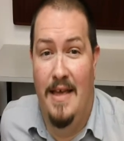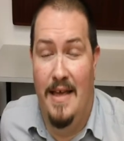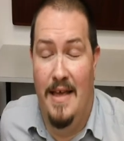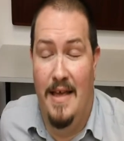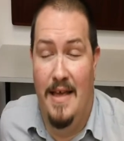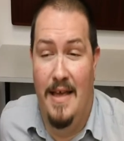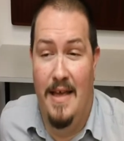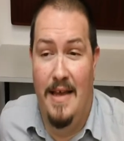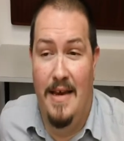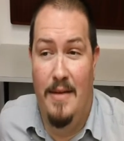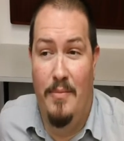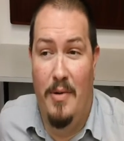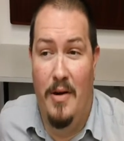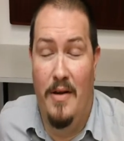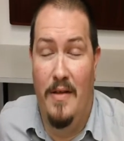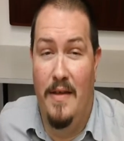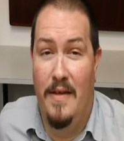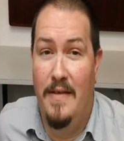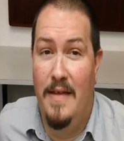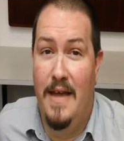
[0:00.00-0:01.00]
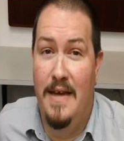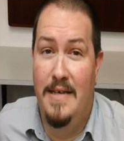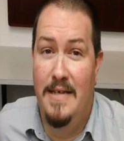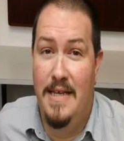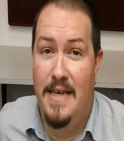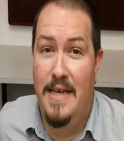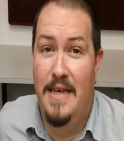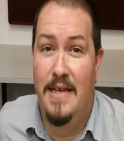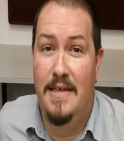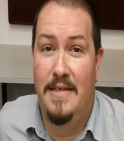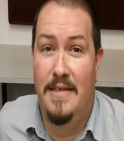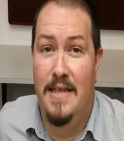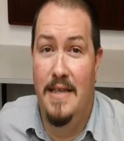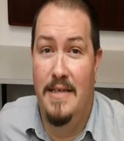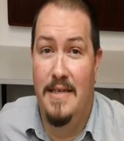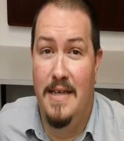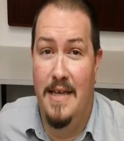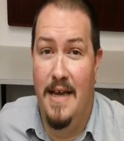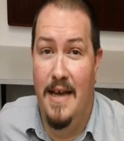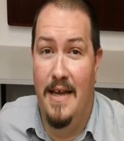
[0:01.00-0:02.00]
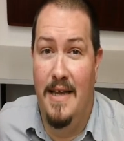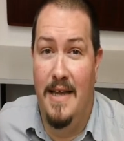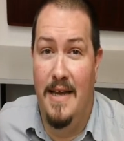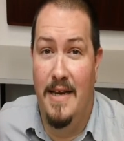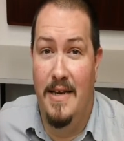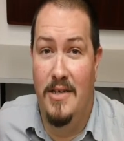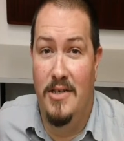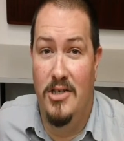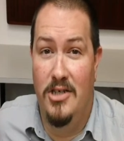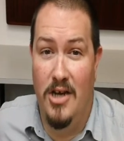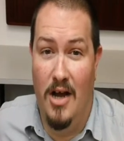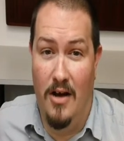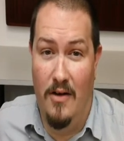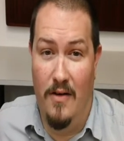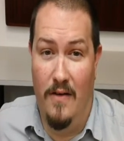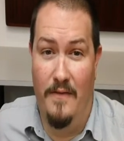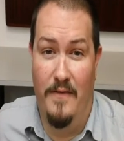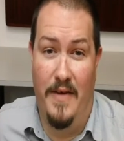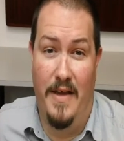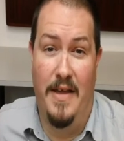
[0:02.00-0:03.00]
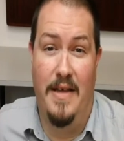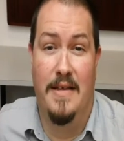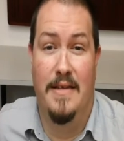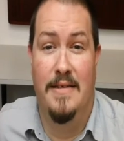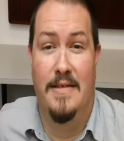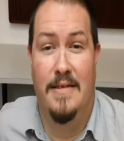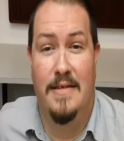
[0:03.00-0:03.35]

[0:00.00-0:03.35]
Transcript: And apparently that D is the D I get in geography.